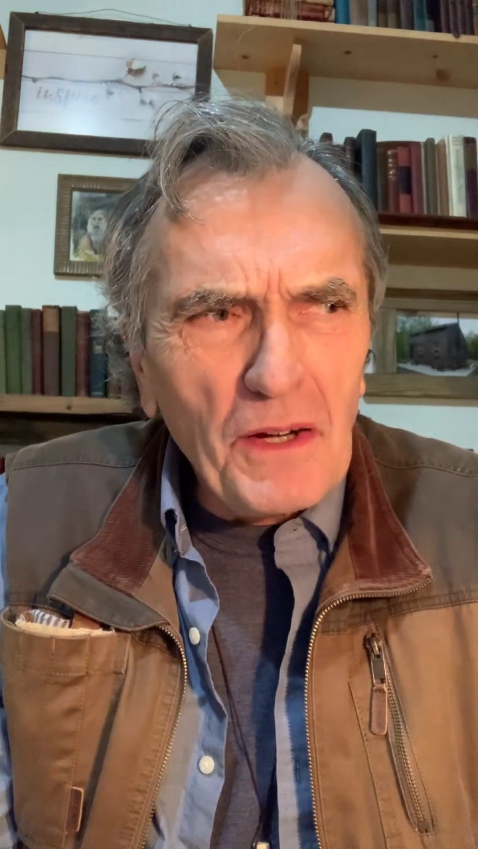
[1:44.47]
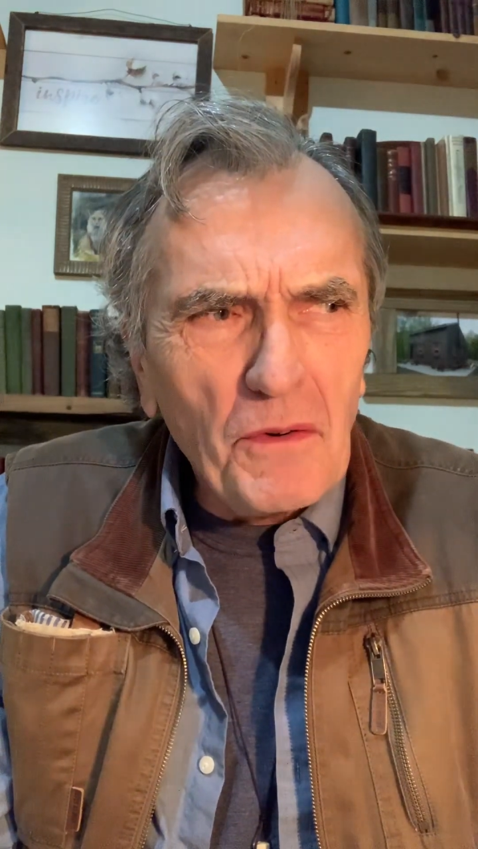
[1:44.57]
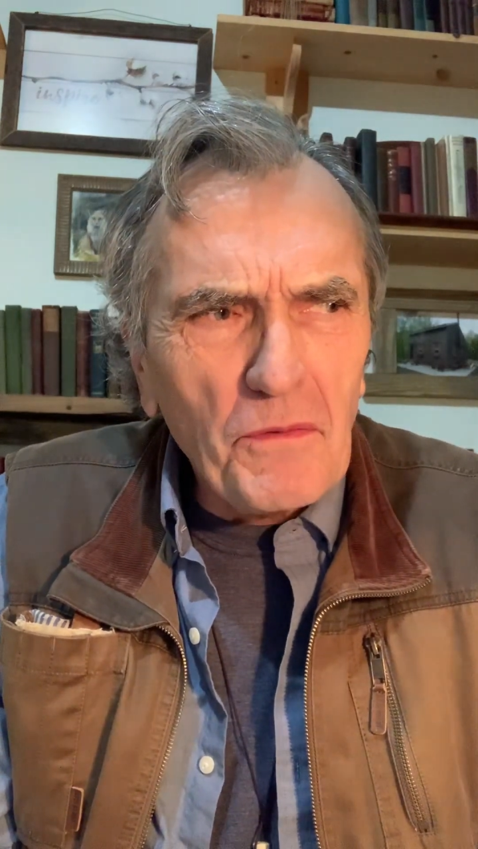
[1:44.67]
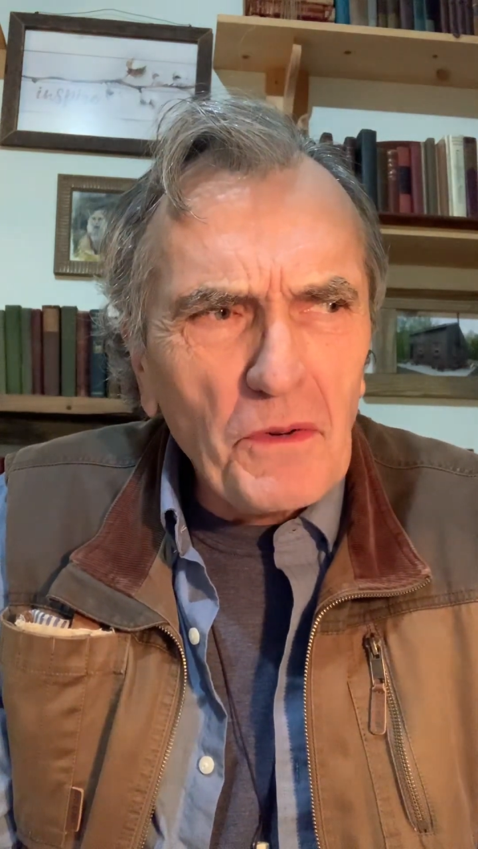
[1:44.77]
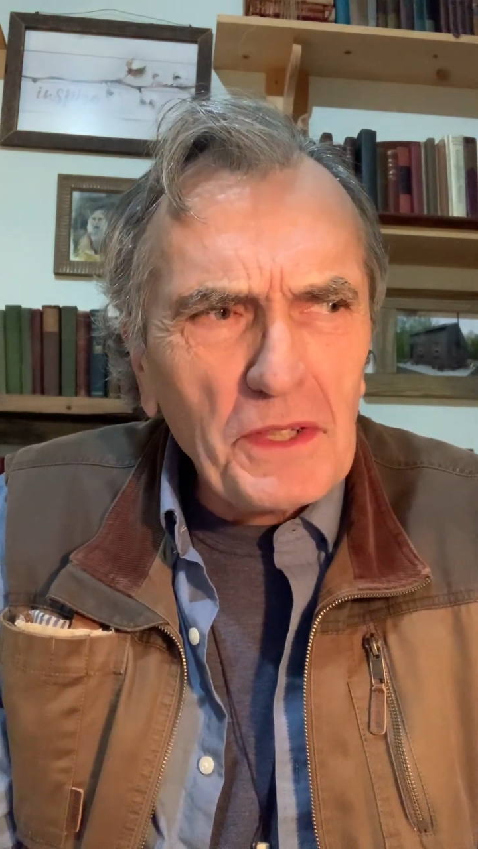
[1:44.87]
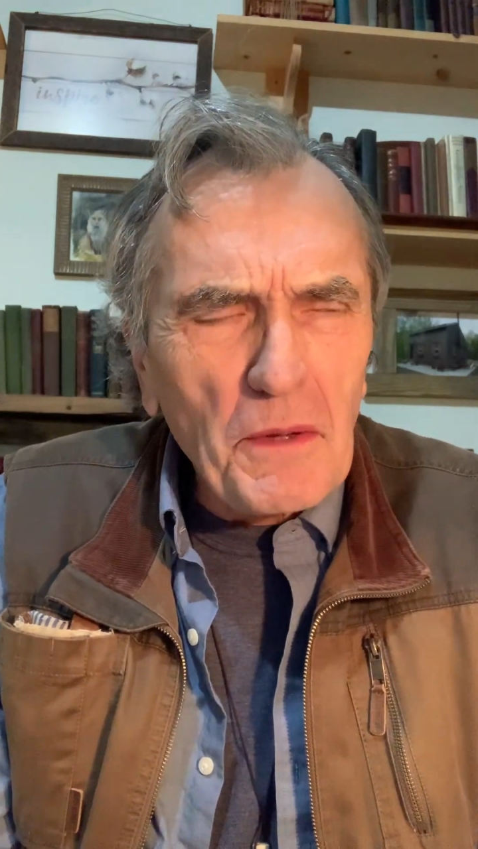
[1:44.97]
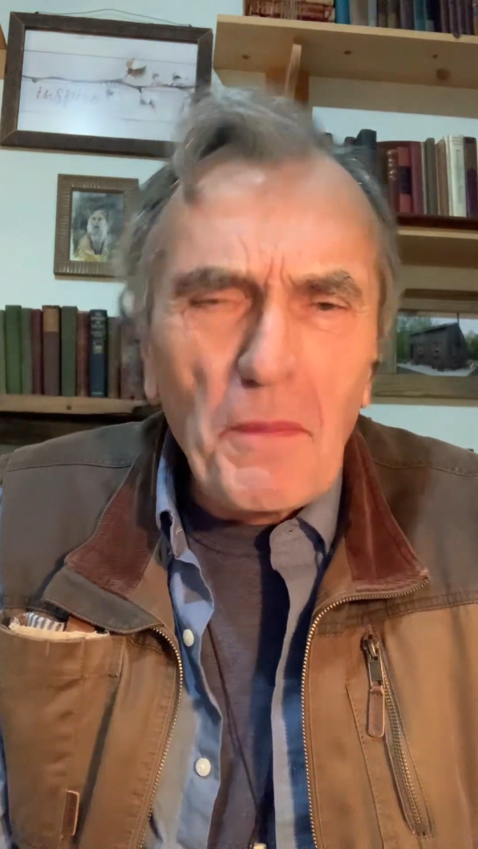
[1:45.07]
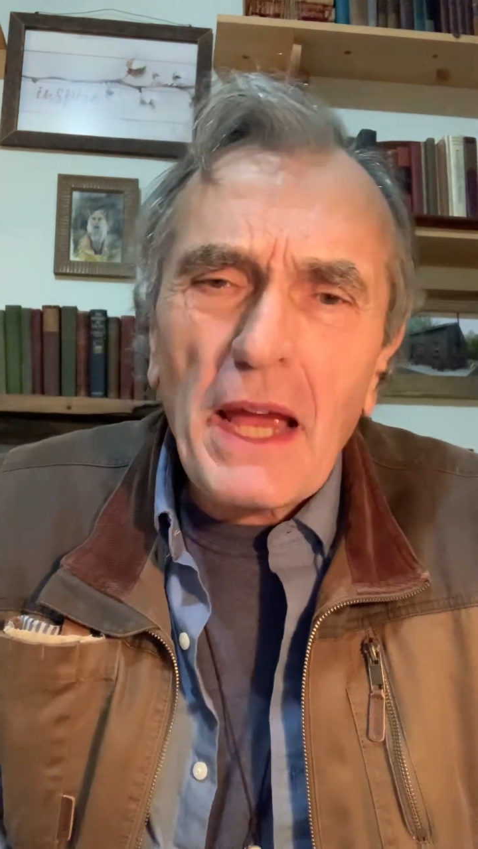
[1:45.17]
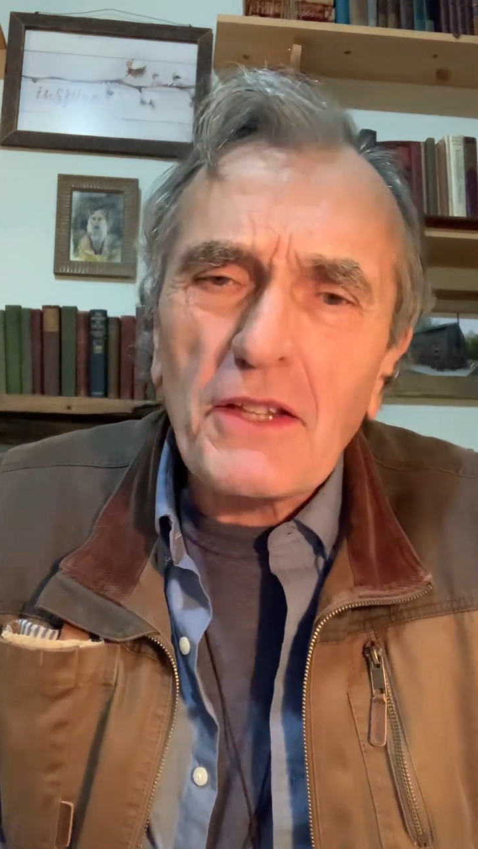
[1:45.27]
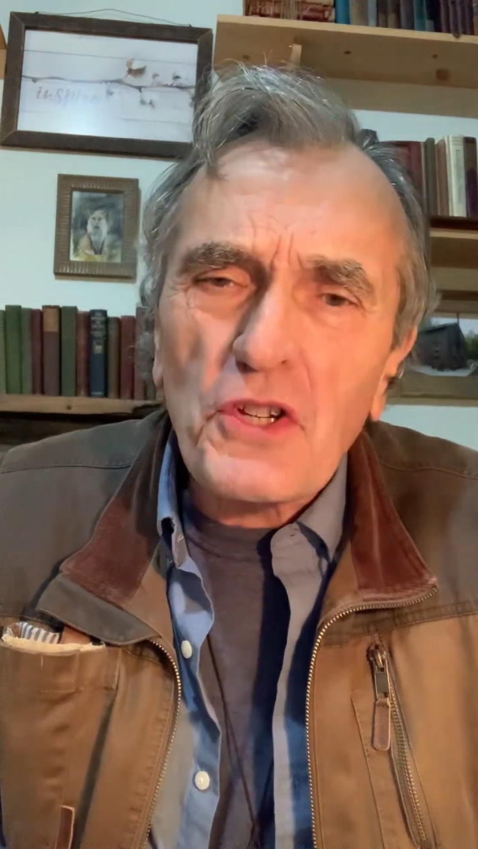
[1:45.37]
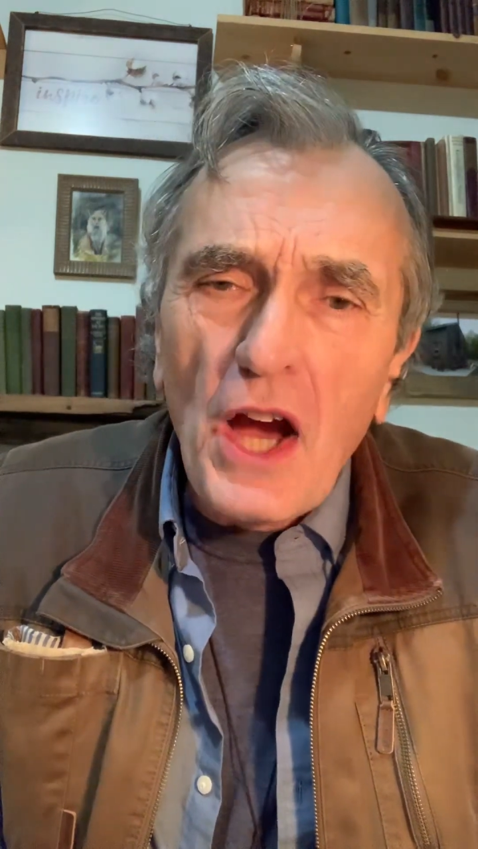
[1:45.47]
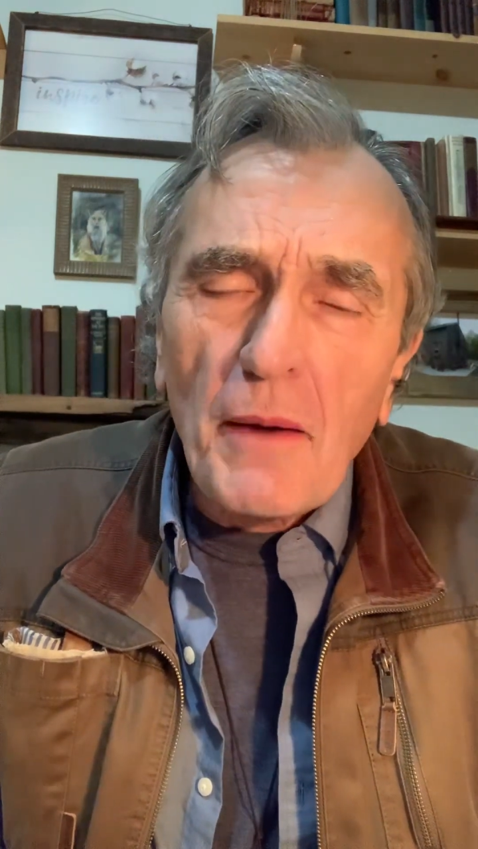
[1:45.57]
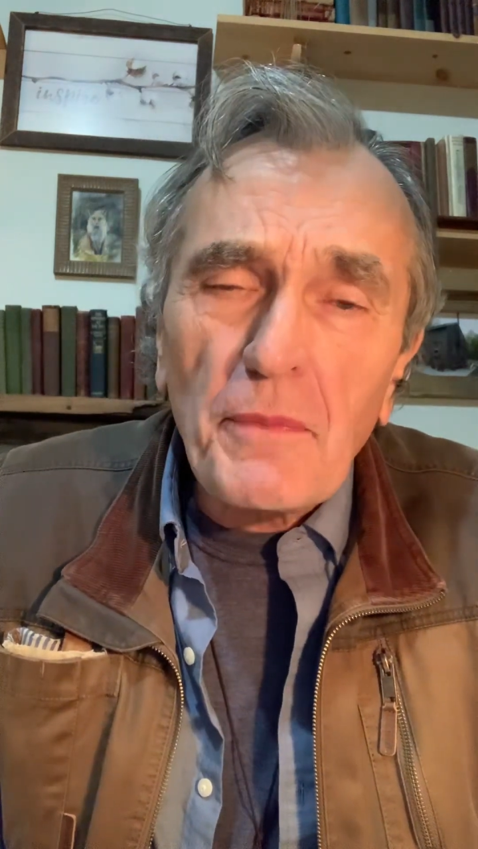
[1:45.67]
over at the paint shop,